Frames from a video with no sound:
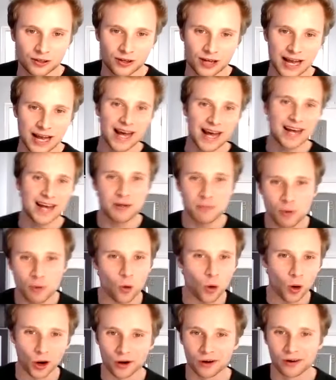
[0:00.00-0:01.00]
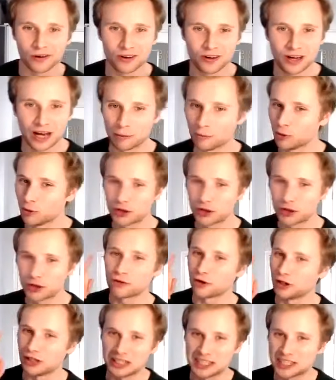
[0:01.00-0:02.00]
Any more? I'm looking
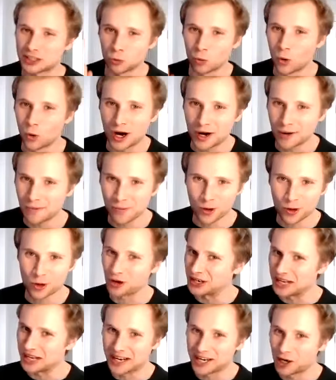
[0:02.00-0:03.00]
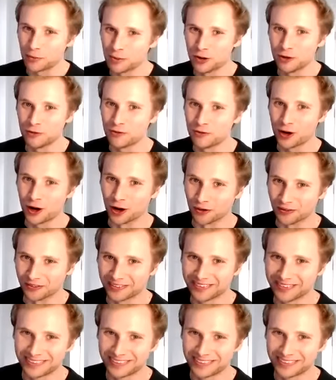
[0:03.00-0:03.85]
for at least one more and then I'll move on.